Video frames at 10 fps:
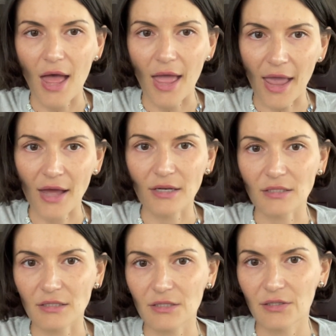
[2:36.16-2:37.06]

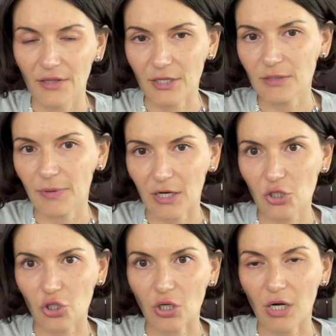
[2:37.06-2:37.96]
And this
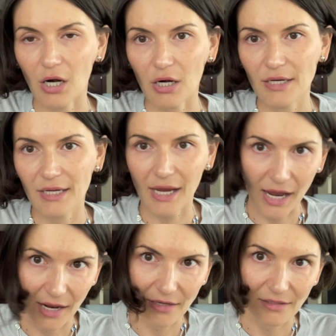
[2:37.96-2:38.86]
picture
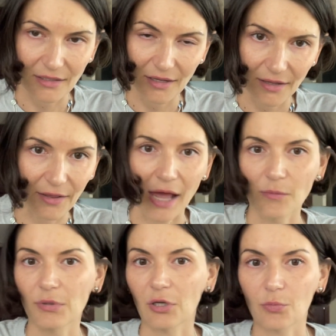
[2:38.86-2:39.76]
can then
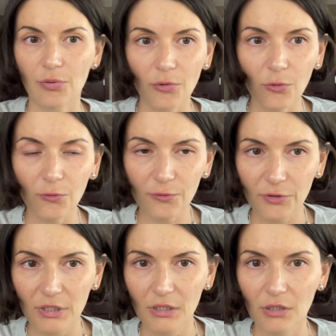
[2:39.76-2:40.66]
be approved
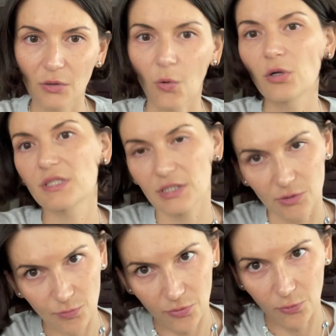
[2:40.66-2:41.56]
or
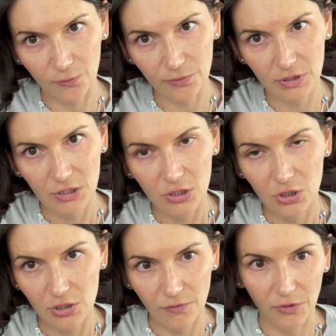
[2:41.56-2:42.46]
disapproved
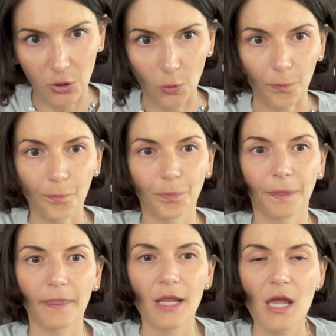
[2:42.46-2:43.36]
to view.
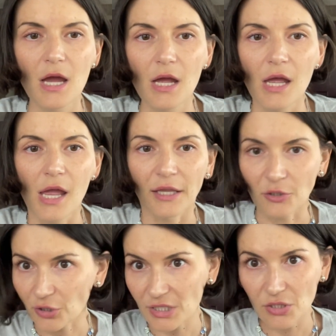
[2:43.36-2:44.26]
In
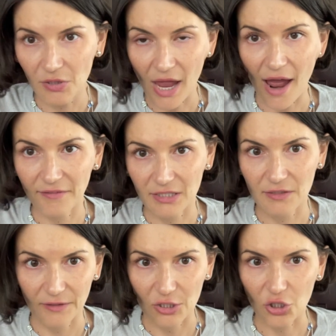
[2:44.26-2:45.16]
order to have this
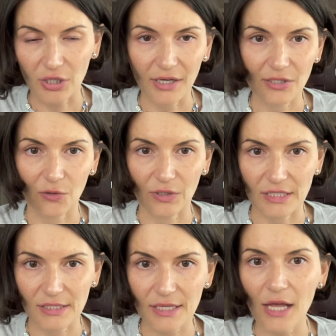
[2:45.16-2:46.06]
feature, as already
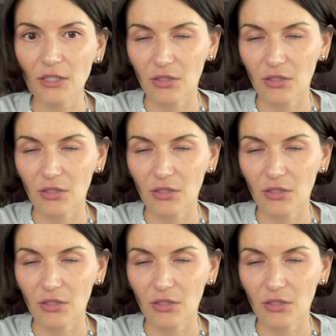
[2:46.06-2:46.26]
said,